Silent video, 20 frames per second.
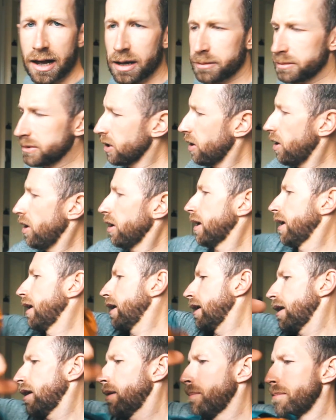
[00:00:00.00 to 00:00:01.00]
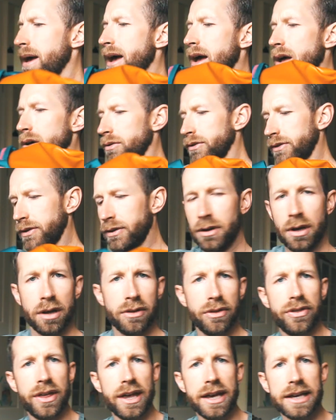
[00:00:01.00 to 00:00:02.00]
I'm talking about
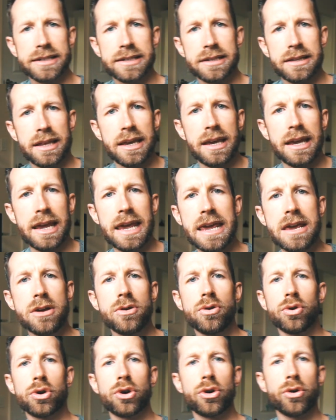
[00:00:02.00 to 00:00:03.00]
this, the Eagle